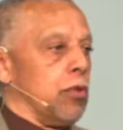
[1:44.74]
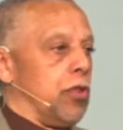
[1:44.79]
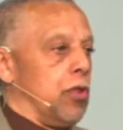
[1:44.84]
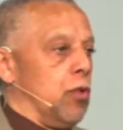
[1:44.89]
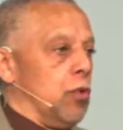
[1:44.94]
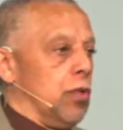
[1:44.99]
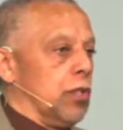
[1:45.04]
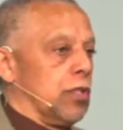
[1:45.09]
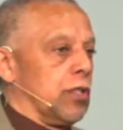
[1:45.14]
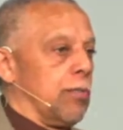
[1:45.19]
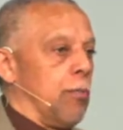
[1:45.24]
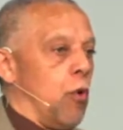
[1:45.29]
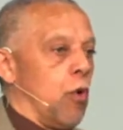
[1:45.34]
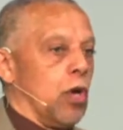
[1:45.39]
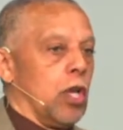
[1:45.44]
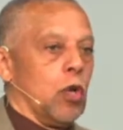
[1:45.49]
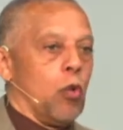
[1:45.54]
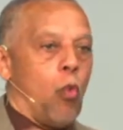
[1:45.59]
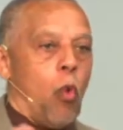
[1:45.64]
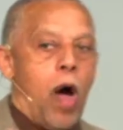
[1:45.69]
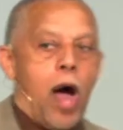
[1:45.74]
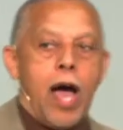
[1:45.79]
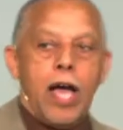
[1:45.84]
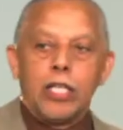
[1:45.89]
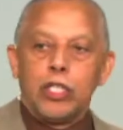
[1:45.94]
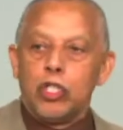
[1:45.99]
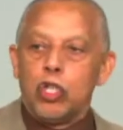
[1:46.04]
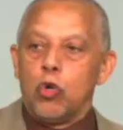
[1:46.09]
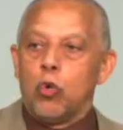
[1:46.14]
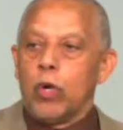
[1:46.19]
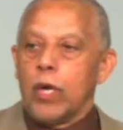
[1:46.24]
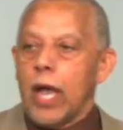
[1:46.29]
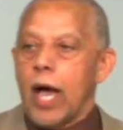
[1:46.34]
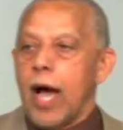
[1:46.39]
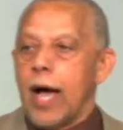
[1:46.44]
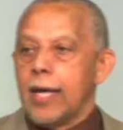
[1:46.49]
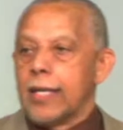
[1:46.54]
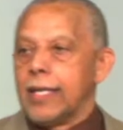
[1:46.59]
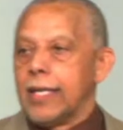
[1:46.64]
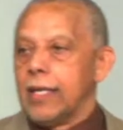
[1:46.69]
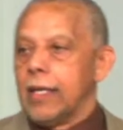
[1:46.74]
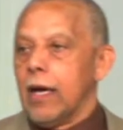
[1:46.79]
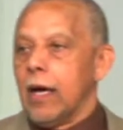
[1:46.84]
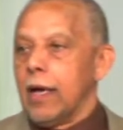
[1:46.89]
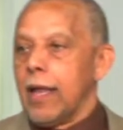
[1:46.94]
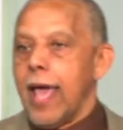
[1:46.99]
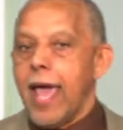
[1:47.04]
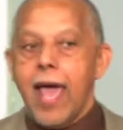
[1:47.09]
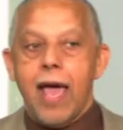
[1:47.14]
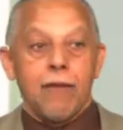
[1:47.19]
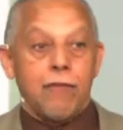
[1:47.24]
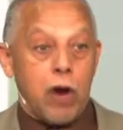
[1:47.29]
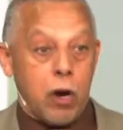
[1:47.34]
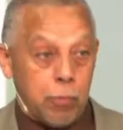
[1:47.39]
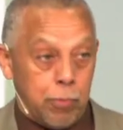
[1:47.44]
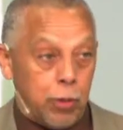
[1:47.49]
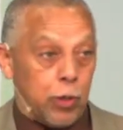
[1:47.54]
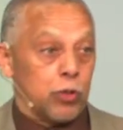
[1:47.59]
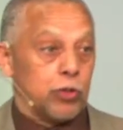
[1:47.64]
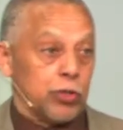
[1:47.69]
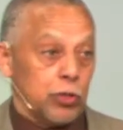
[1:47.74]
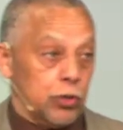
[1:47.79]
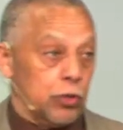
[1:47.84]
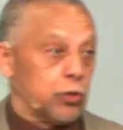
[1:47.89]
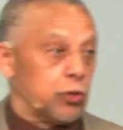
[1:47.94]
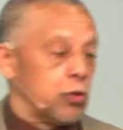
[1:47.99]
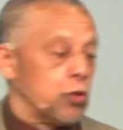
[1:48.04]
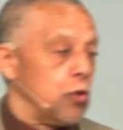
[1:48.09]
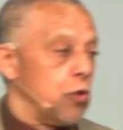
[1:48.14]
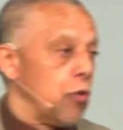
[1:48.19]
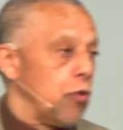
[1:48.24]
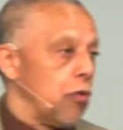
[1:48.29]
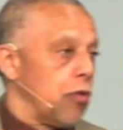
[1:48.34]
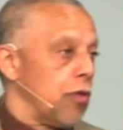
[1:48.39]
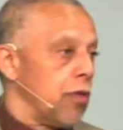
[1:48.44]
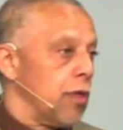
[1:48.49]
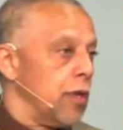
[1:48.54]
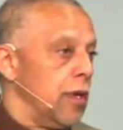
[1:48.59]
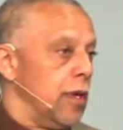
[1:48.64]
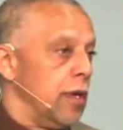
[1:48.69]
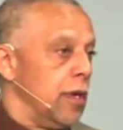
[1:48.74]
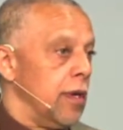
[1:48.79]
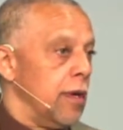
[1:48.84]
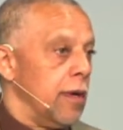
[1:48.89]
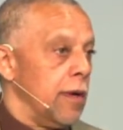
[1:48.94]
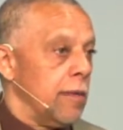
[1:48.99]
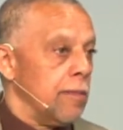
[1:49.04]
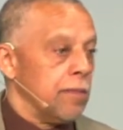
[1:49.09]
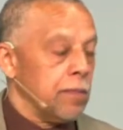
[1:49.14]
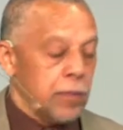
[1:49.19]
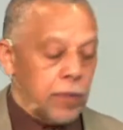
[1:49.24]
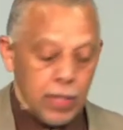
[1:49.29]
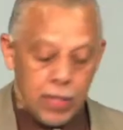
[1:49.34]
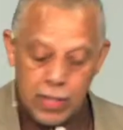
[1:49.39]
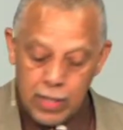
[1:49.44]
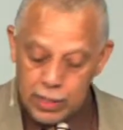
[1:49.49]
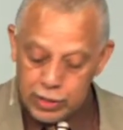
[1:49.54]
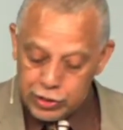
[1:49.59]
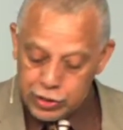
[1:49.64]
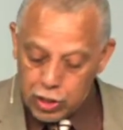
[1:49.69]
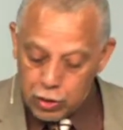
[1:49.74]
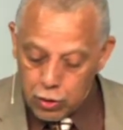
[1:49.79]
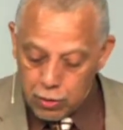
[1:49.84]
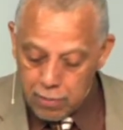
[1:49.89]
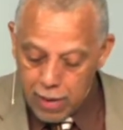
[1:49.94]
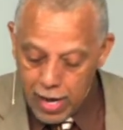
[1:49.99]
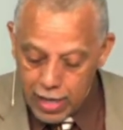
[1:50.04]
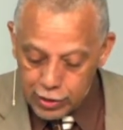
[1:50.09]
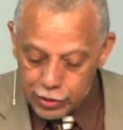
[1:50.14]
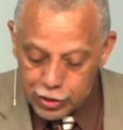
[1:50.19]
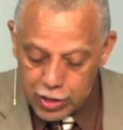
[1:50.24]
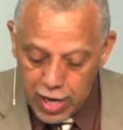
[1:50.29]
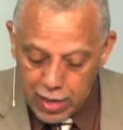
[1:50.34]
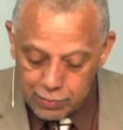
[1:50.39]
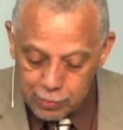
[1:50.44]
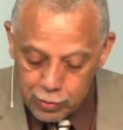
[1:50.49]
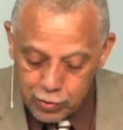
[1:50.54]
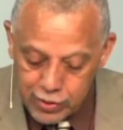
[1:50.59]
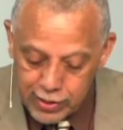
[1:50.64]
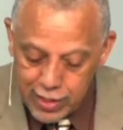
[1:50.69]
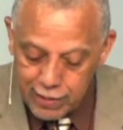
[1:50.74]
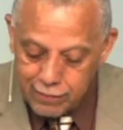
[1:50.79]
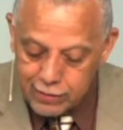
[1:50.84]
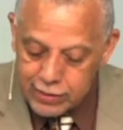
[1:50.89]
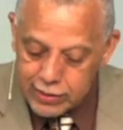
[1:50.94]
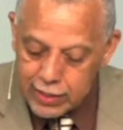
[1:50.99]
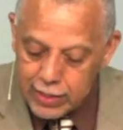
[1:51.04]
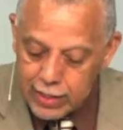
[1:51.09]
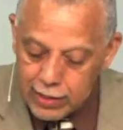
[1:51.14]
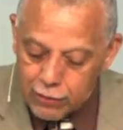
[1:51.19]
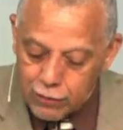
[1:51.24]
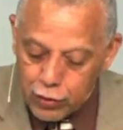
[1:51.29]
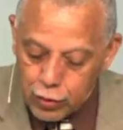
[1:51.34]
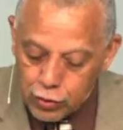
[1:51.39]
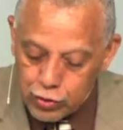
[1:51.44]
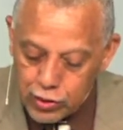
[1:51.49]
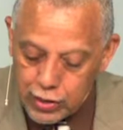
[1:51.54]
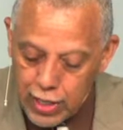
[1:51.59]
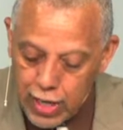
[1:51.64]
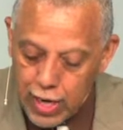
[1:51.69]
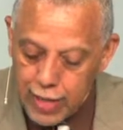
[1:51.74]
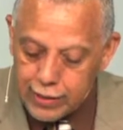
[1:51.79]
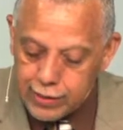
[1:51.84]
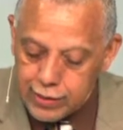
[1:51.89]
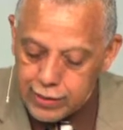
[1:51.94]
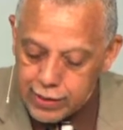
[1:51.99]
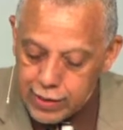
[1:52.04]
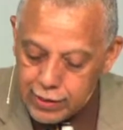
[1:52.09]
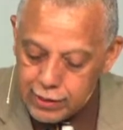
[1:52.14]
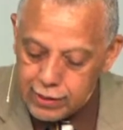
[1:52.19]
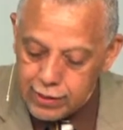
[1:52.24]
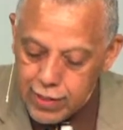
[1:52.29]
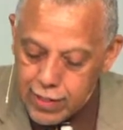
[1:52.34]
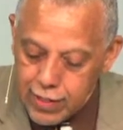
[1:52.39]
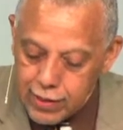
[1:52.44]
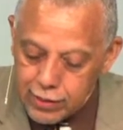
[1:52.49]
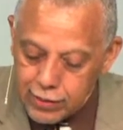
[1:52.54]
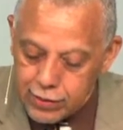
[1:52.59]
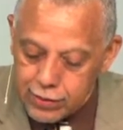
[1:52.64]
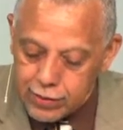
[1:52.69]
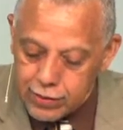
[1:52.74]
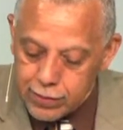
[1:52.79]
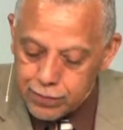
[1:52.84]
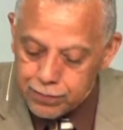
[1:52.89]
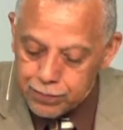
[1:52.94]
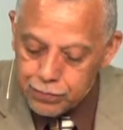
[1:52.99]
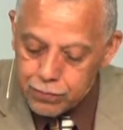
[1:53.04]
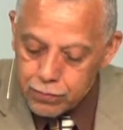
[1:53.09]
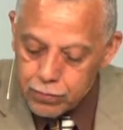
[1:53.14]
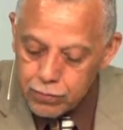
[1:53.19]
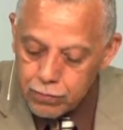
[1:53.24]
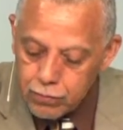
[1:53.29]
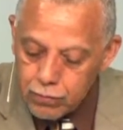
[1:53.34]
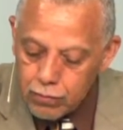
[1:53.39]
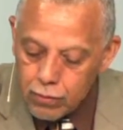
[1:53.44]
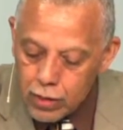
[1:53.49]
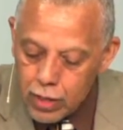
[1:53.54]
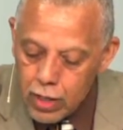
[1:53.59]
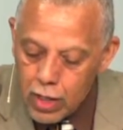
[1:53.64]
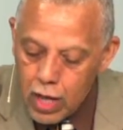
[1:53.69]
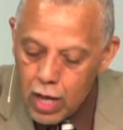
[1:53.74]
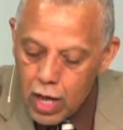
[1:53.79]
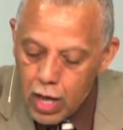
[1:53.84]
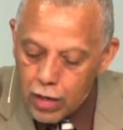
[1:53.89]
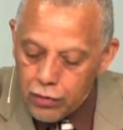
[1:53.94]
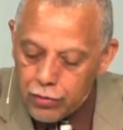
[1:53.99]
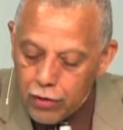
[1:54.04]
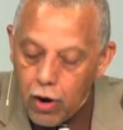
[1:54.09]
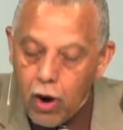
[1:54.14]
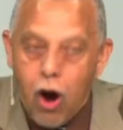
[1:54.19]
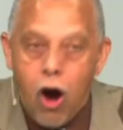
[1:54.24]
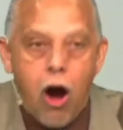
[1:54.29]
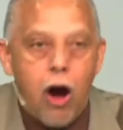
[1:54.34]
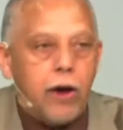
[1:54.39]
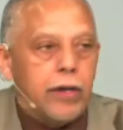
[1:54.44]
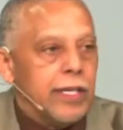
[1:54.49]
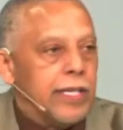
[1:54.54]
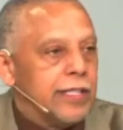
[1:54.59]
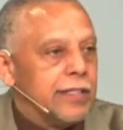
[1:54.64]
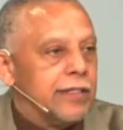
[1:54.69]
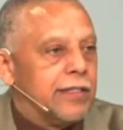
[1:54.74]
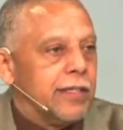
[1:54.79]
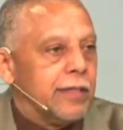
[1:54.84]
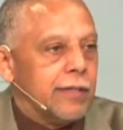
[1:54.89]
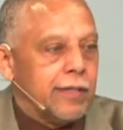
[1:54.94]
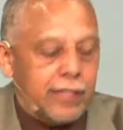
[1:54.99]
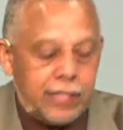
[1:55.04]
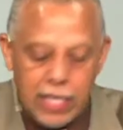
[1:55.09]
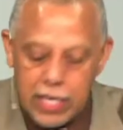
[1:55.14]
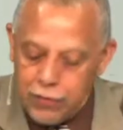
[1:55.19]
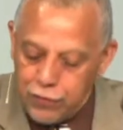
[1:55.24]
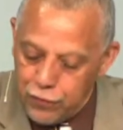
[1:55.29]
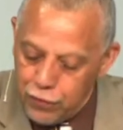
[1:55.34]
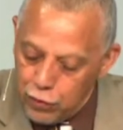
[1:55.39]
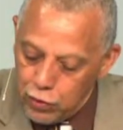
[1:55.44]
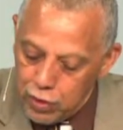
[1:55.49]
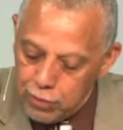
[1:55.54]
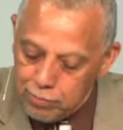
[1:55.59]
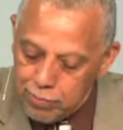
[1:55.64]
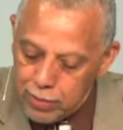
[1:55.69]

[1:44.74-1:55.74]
with you this morning why you and I cannot have our personal truth. Jeremiah chapter 17, verse 9 says this, "The heart is deceitful